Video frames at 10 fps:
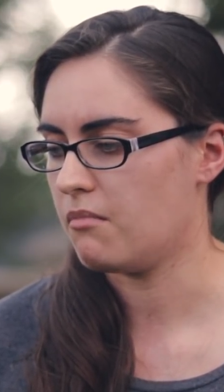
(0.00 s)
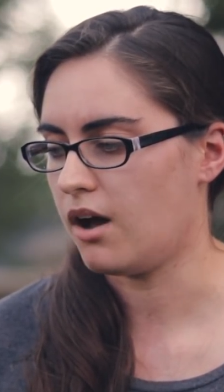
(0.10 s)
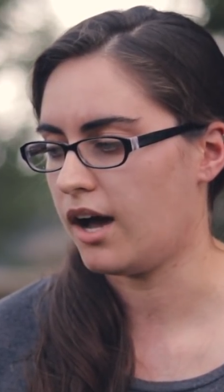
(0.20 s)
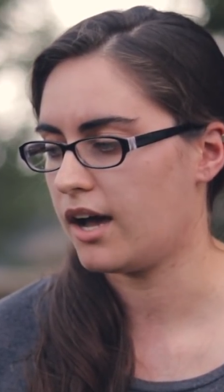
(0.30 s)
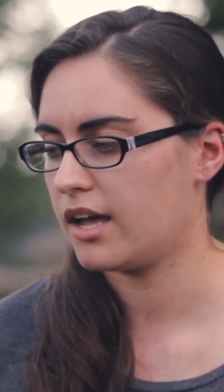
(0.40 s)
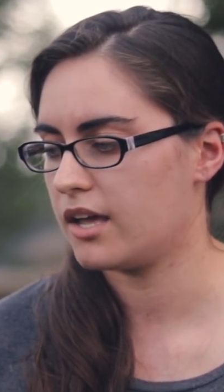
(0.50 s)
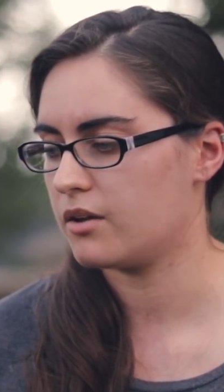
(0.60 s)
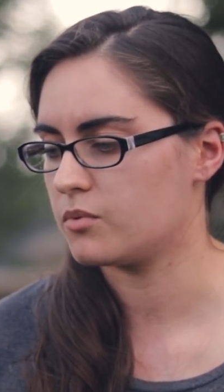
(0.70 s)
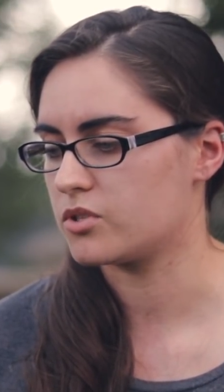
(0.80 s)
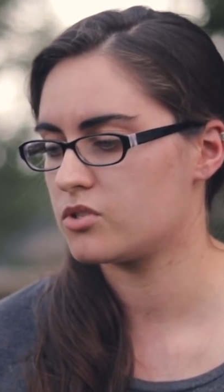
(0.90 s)

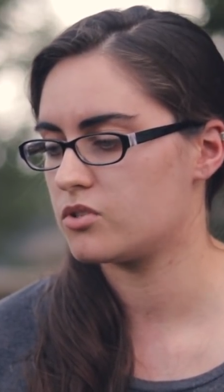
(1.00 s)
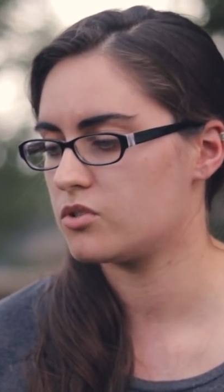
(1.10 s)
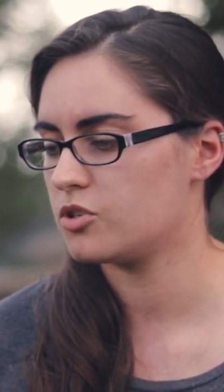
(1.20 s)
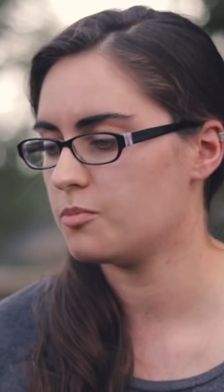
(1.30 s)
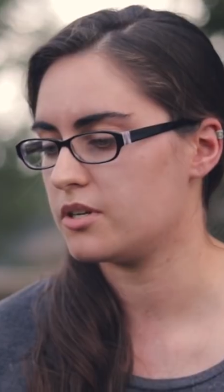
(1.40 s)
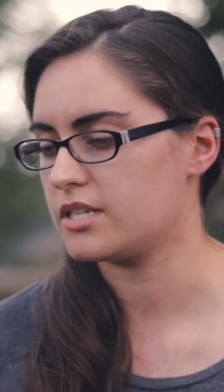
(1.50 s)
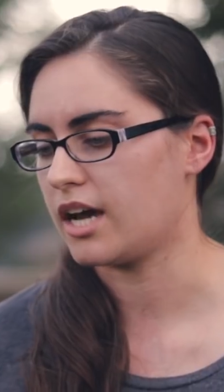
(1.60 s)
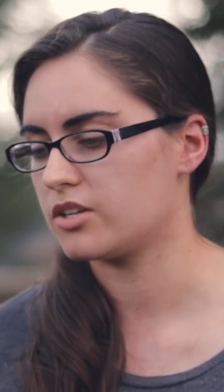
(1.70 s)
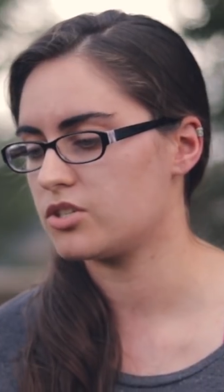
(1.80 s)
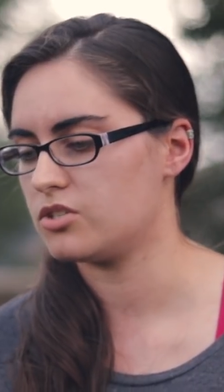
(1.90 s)
I was super
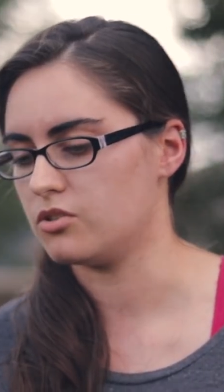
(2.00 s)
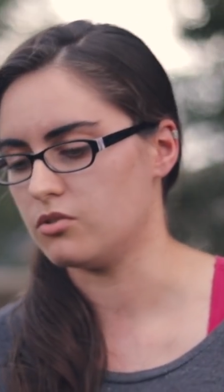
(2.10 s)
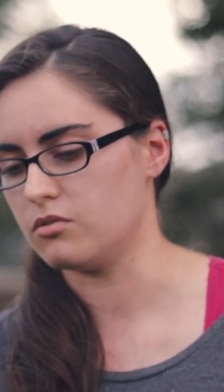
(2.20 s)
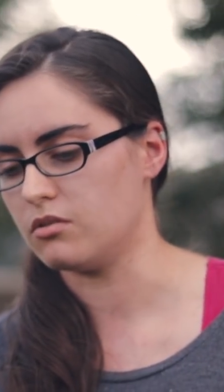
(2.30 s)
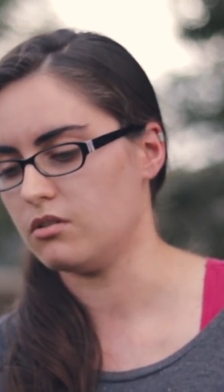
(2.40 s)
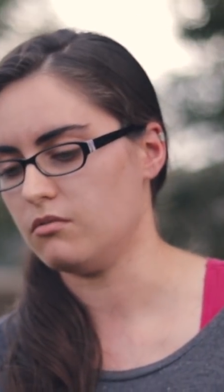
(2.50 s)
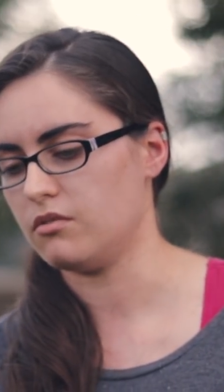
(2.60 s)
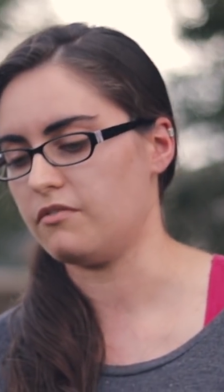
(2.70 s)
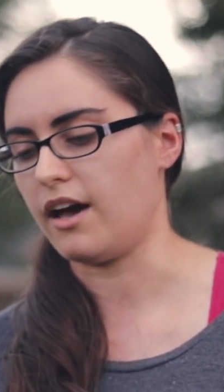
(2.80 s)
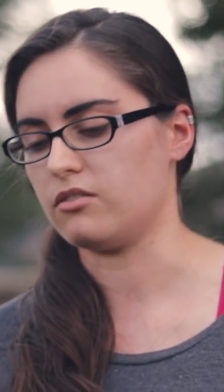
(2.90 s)
attached to
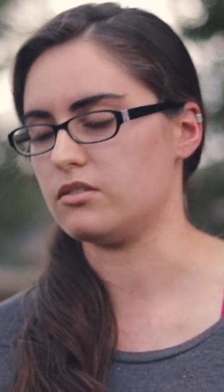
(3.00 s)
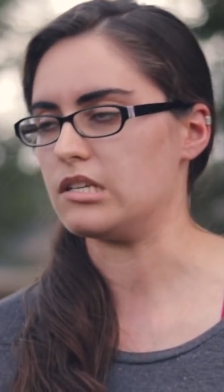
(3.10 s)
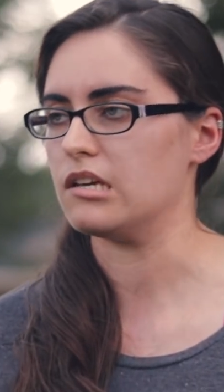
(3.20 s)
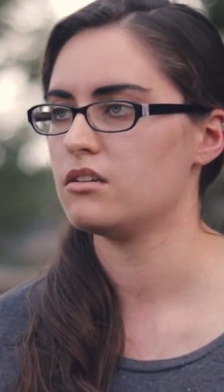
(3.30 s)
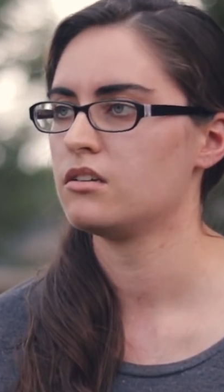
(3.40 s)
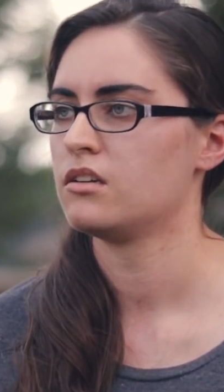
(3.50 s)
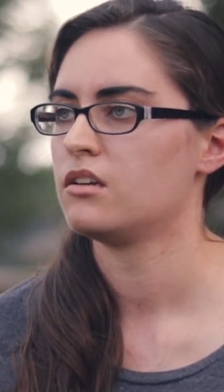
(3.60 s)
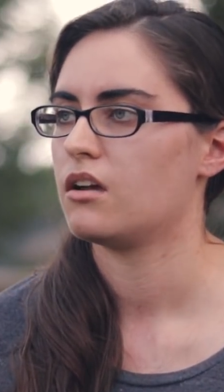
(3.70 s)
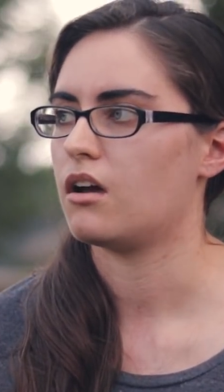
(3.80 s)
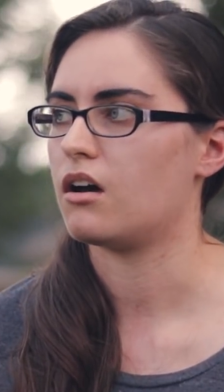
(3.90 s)
the faculty
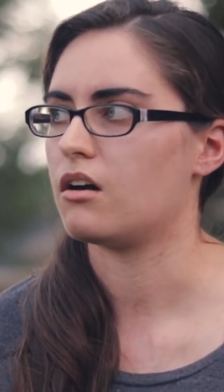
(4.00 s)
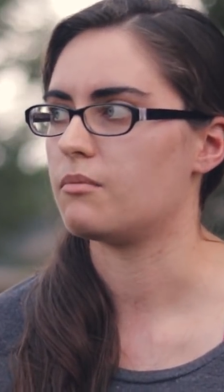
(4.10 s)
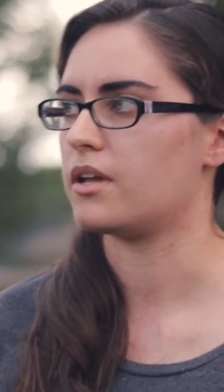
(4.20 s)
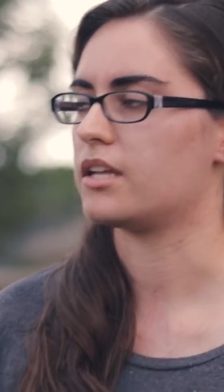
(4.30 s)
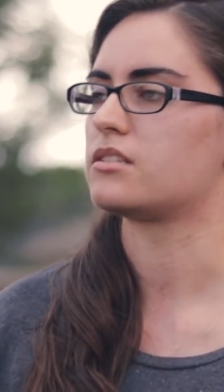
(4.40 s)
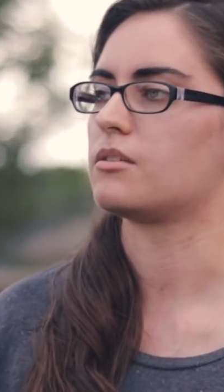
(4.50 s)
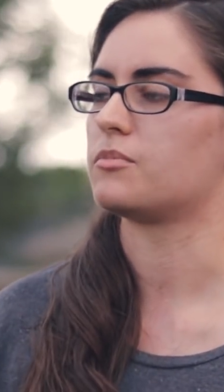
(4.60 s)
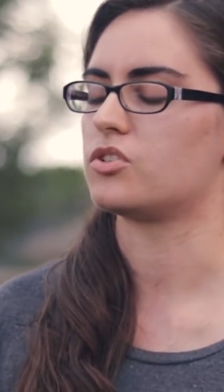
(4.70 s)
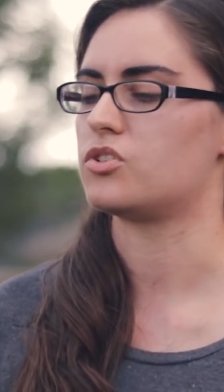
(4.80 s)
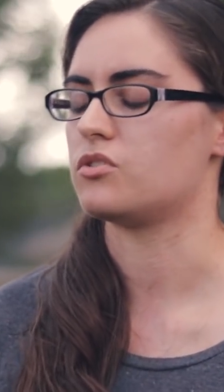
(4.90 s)
and some
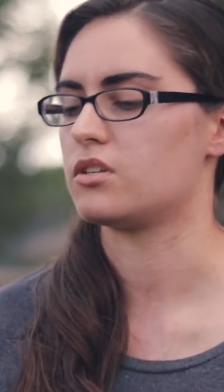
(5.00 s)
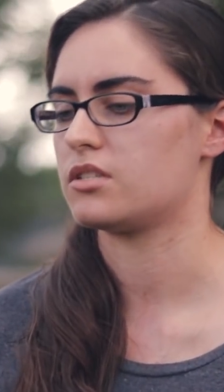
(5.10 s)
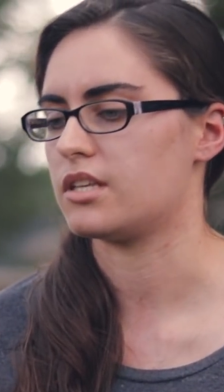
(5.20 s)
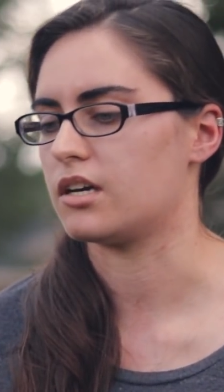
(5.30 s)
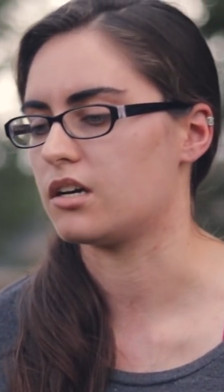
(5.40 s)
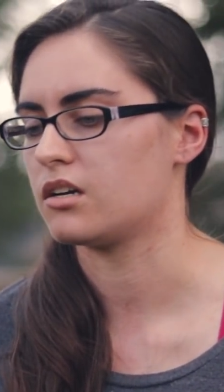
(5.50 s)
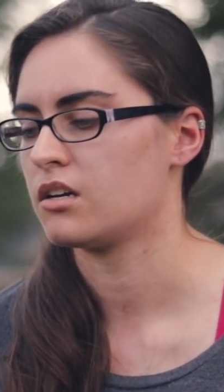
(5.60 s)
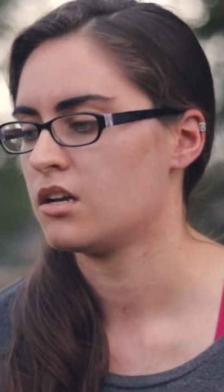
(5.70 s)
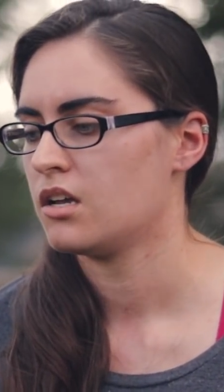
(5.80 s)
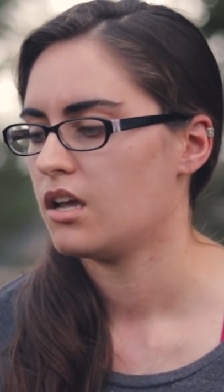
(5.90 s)
of the students there.
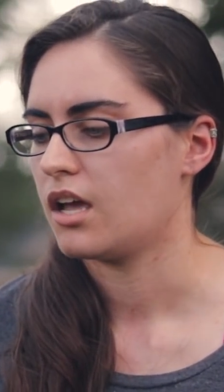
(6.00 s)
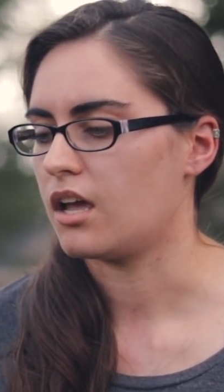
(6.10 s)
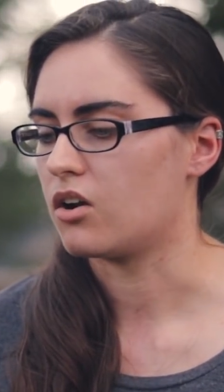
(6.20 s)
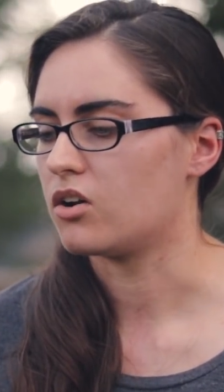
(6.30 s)
And